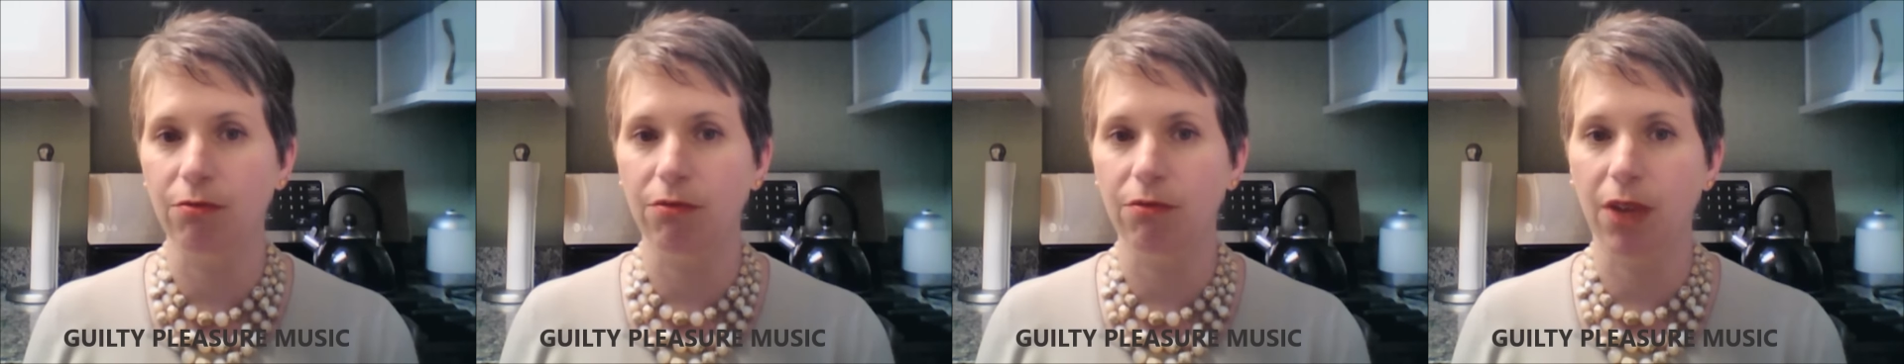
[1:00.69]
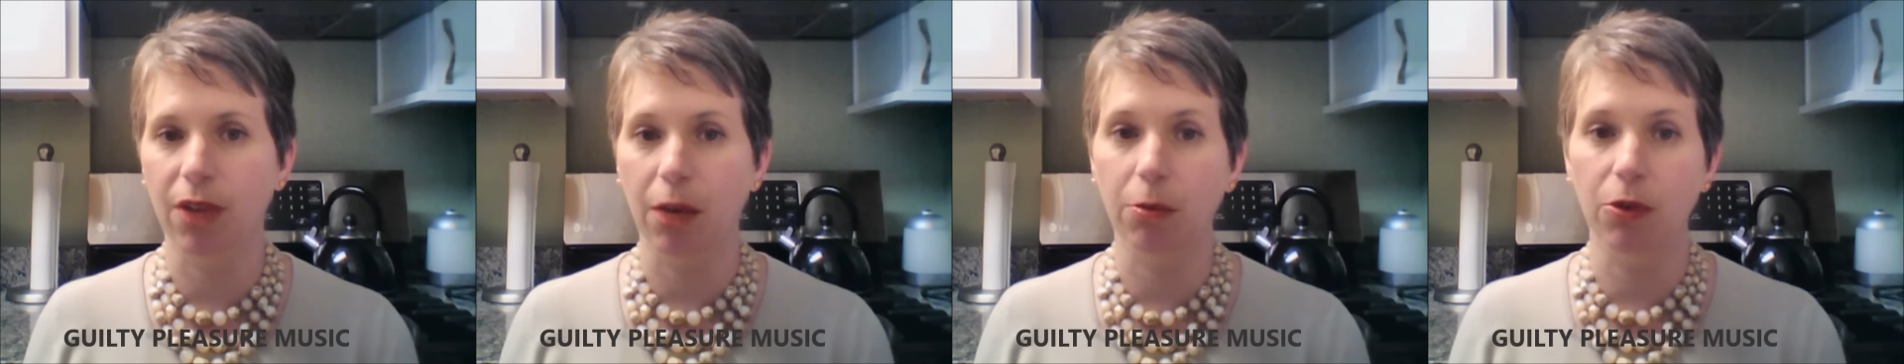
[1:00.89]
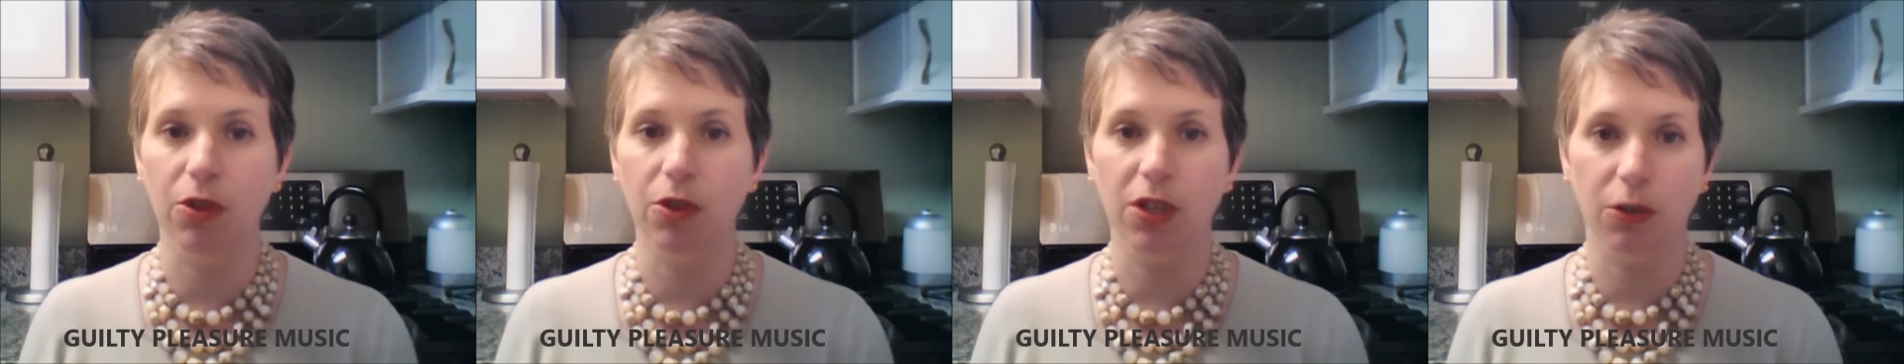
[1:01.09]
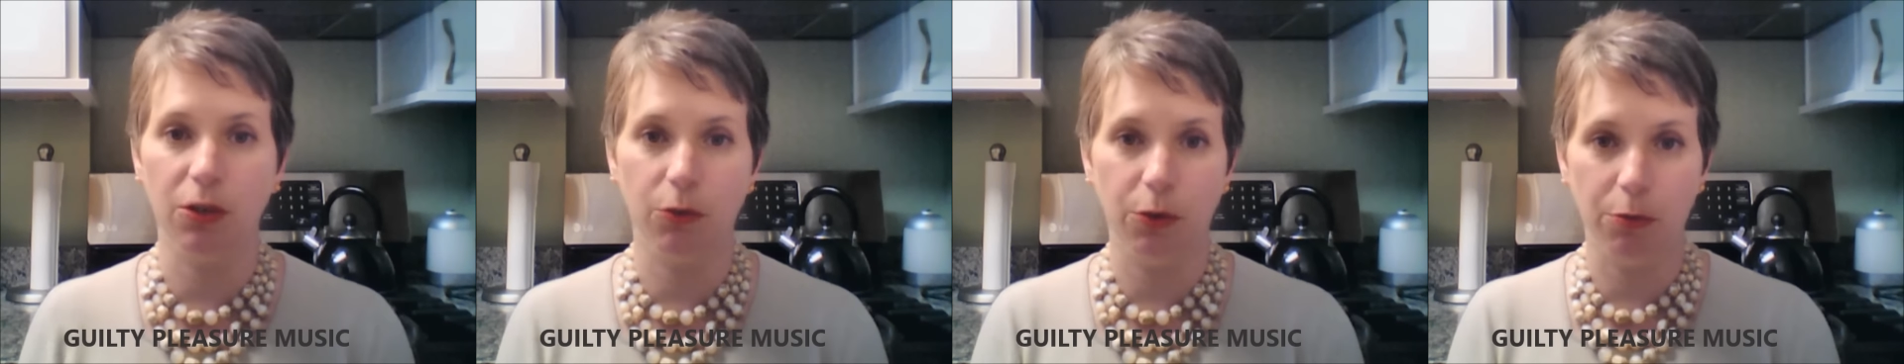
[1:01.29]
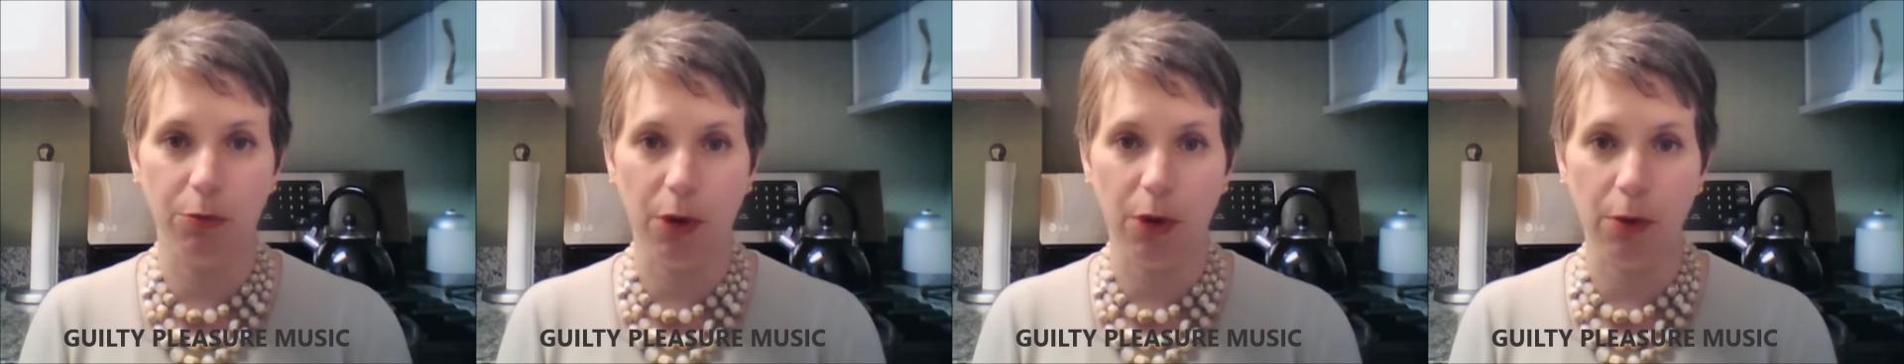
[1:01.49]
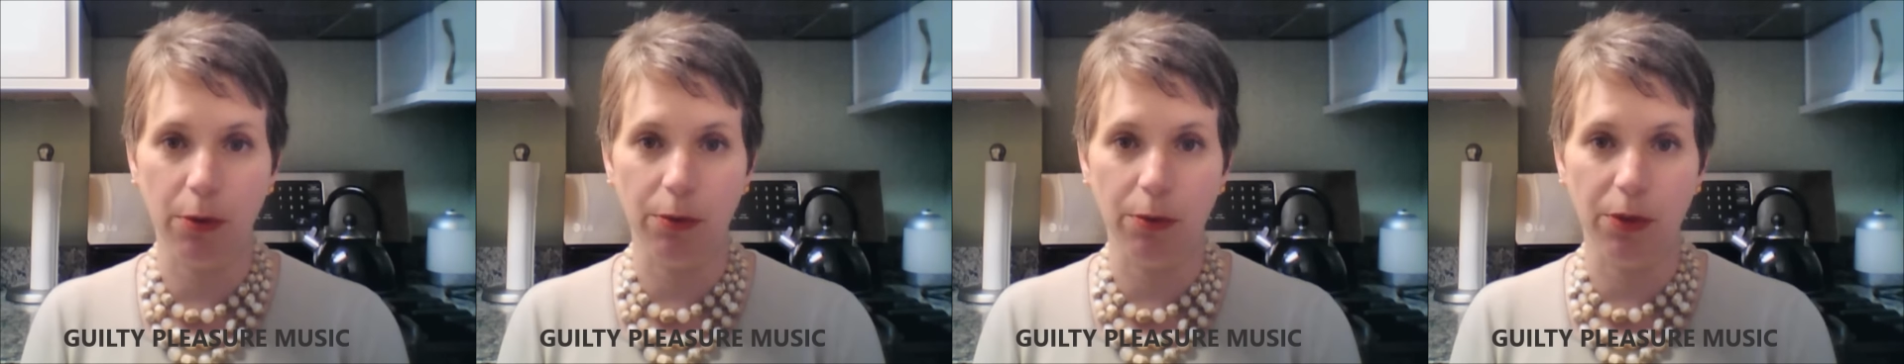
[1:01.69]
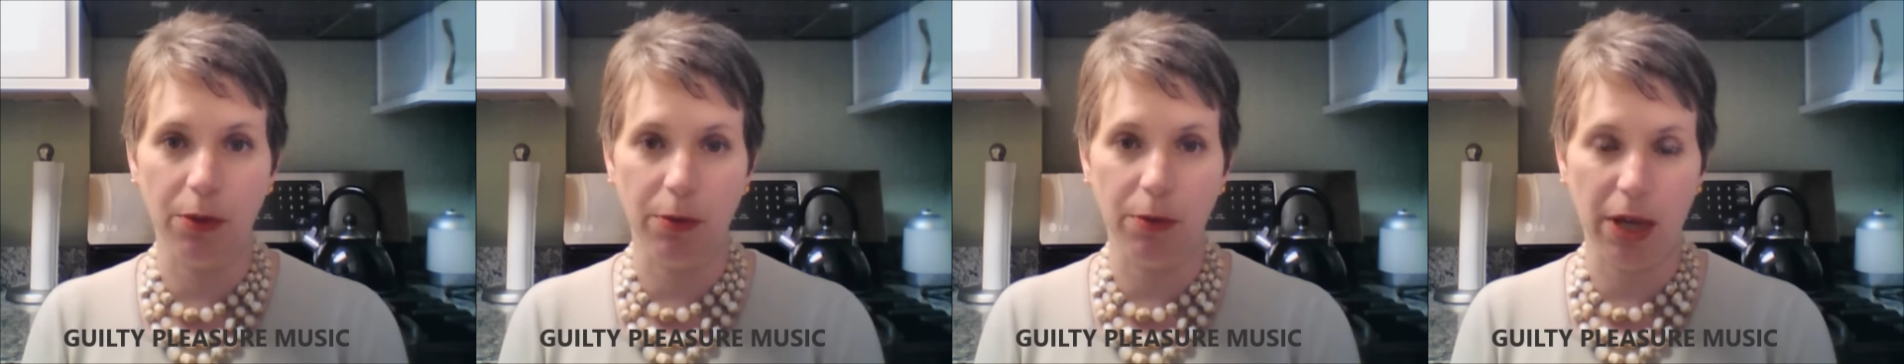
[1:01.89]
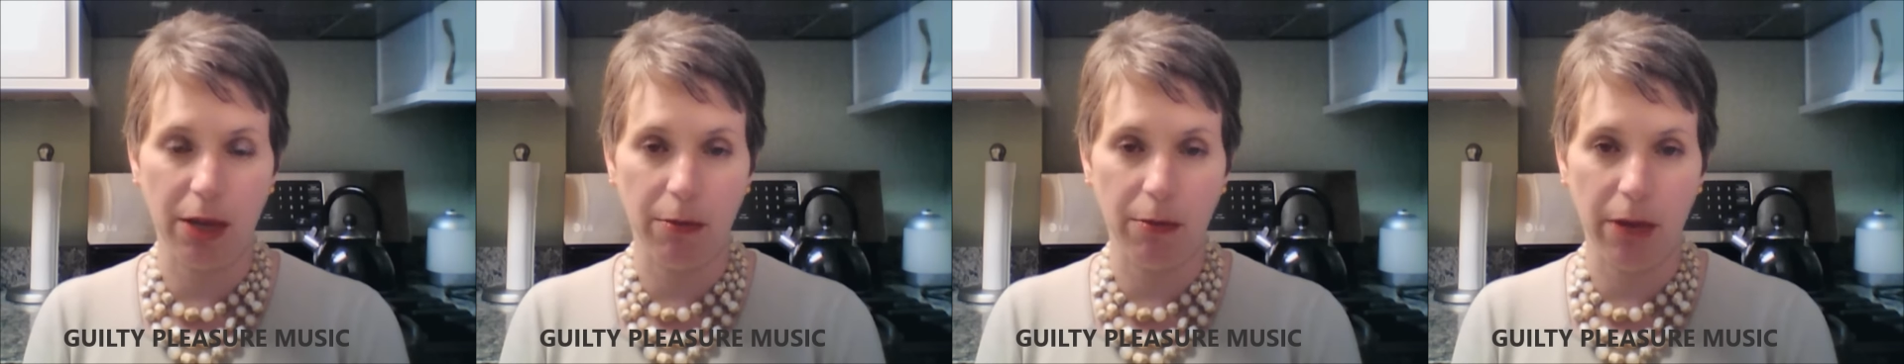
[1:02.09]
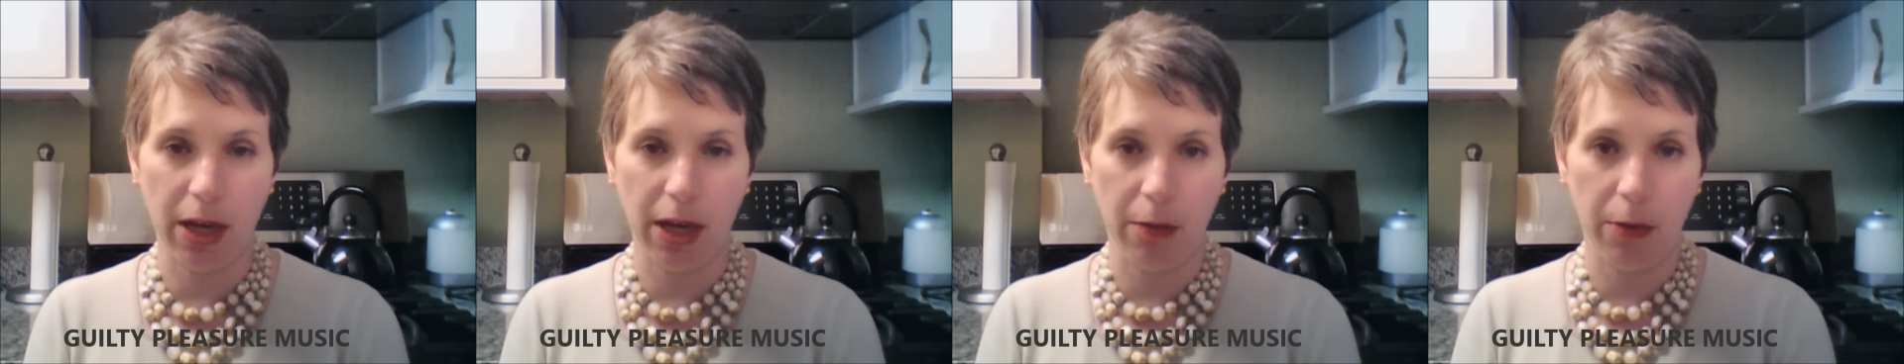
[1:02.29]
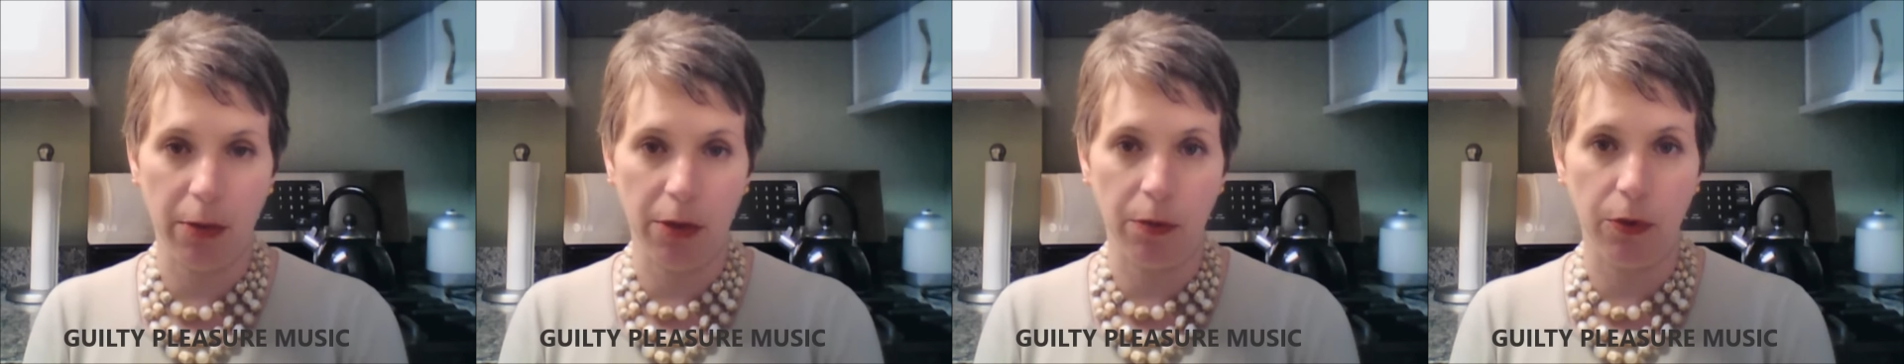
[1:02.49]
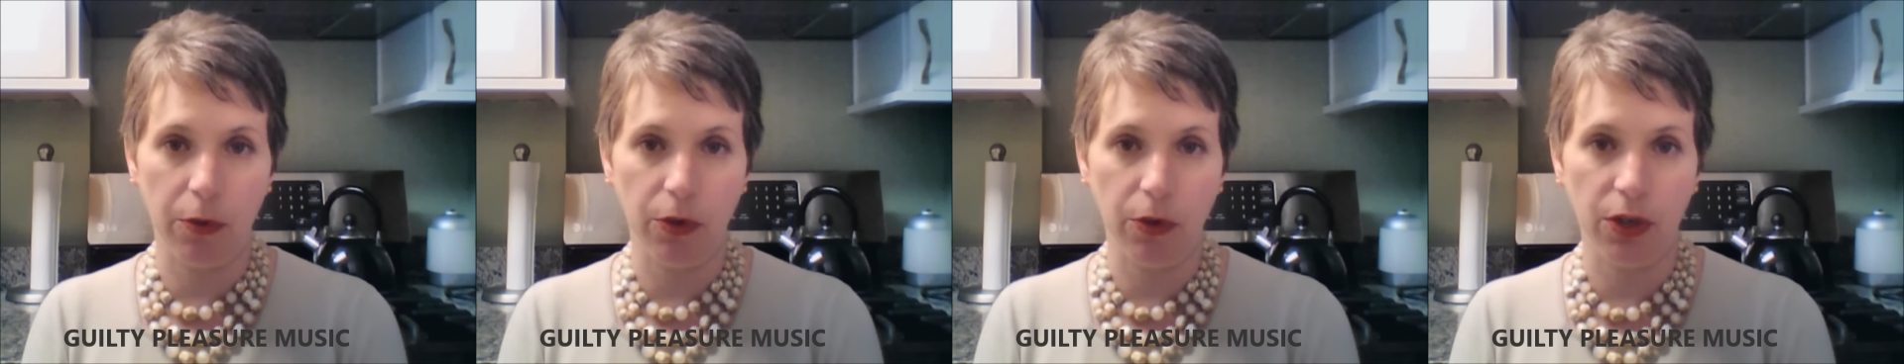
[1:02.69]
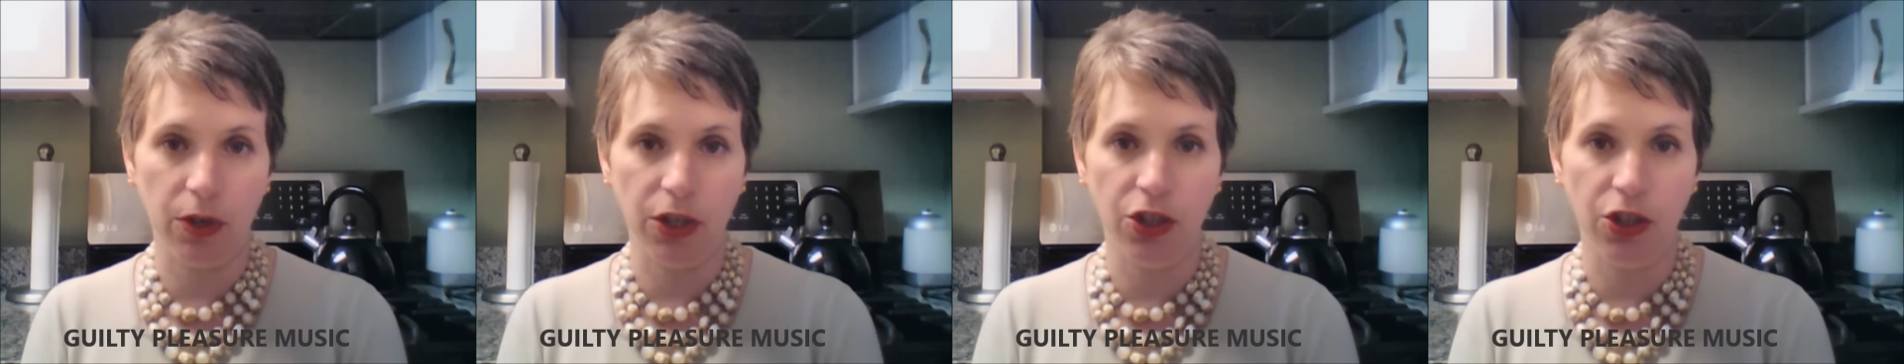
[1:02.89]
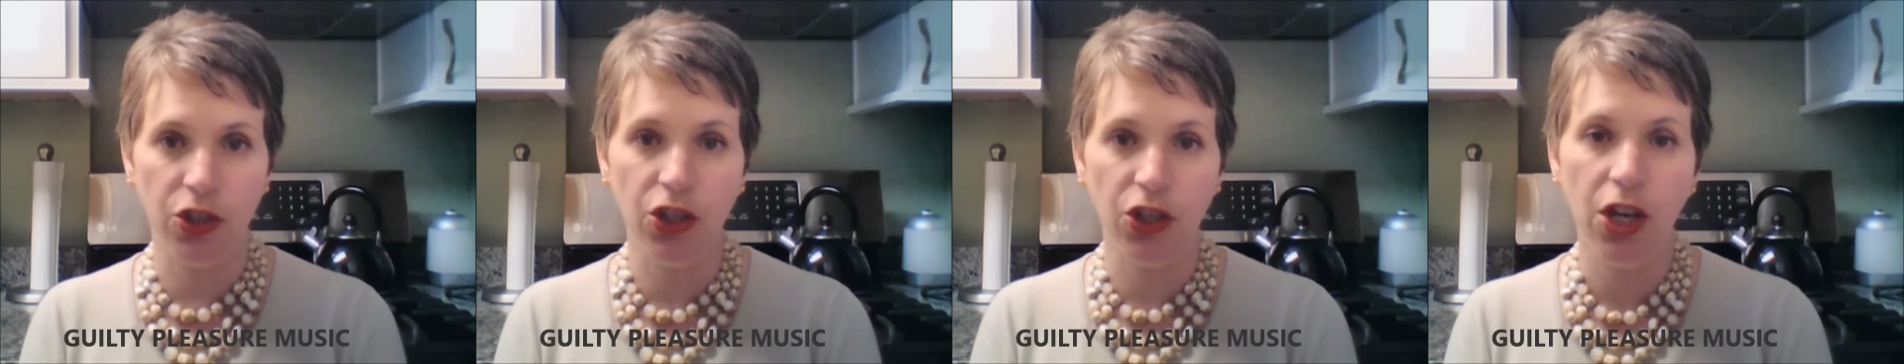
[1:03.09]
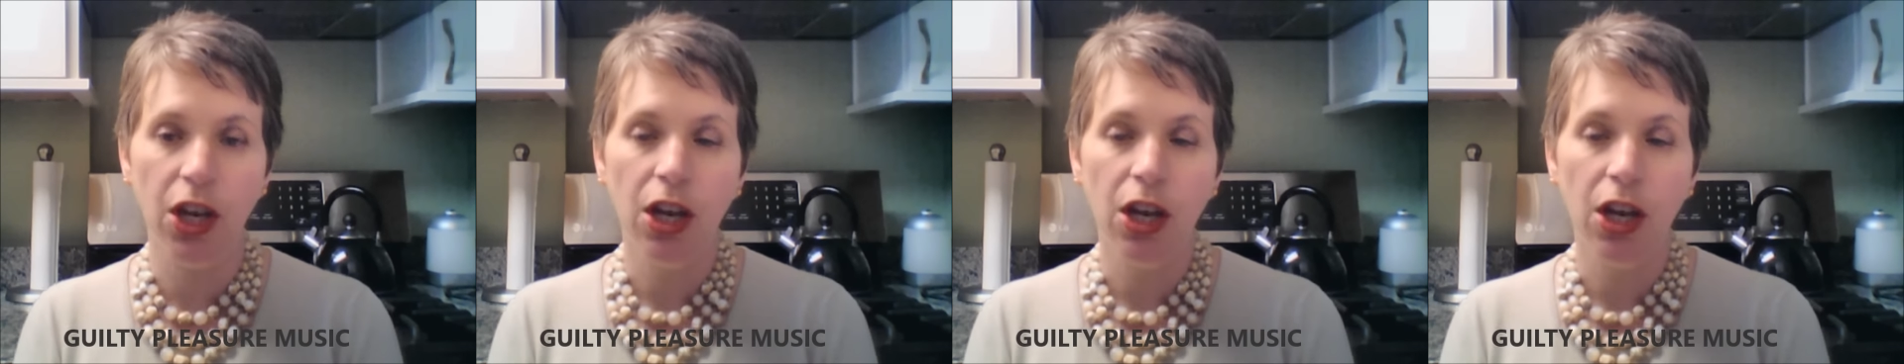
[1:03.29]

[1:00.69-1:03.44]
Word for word: that music would probably make many people cringe